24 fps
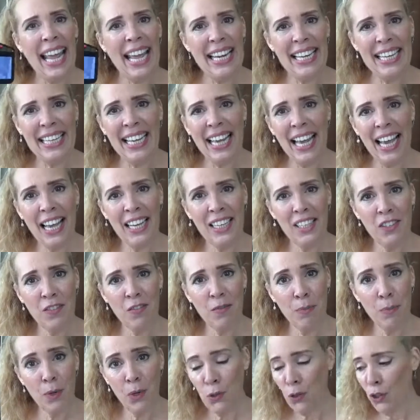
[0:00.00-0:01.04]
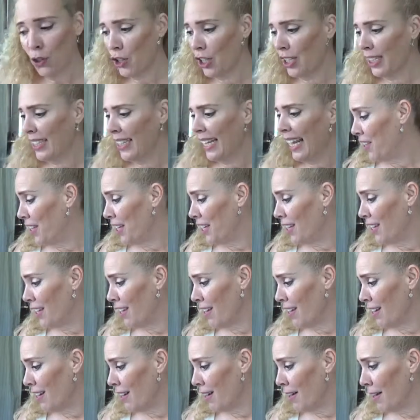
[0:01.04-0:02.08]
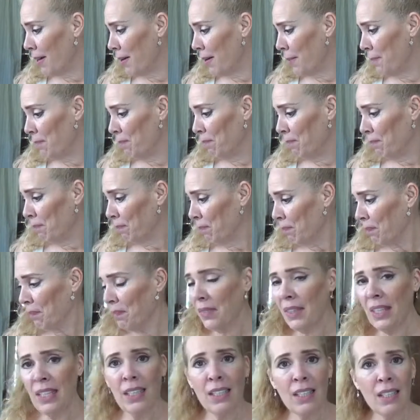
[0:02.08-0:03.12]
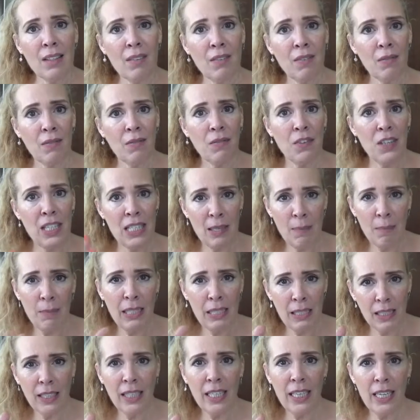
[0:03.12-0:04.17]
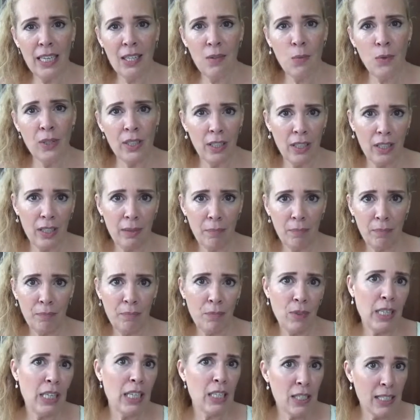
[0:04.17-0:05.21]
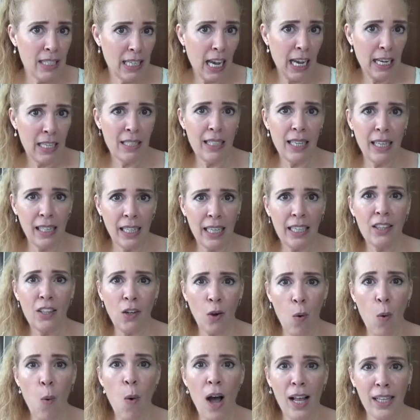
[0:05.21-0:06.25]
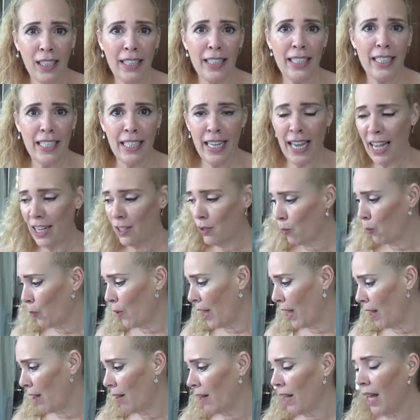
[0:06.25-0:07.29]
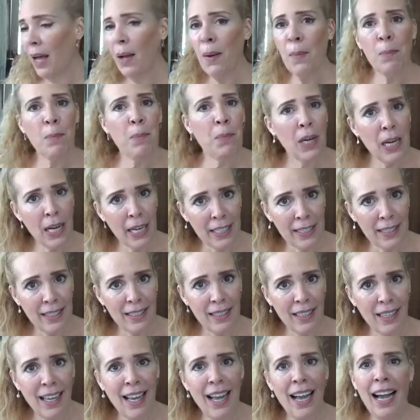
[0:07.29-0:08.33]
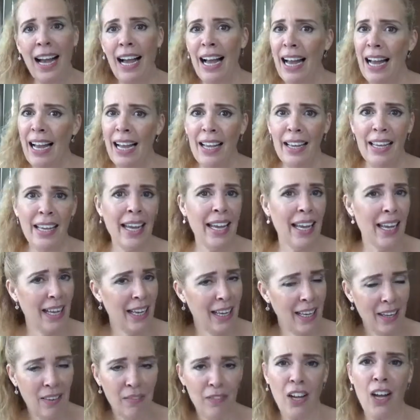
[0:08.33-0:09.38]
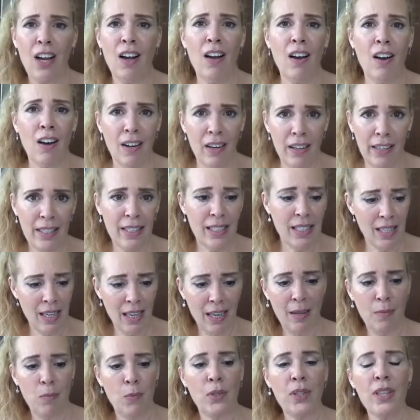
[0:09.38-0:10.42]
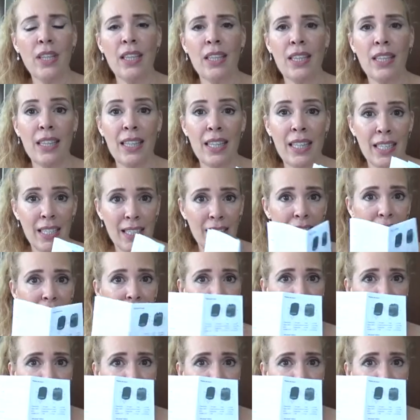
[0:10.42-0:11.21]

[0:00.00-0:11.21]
any kind of motion. The um, visibility um, is nice. I like the quality as well. But I have a hard time with this,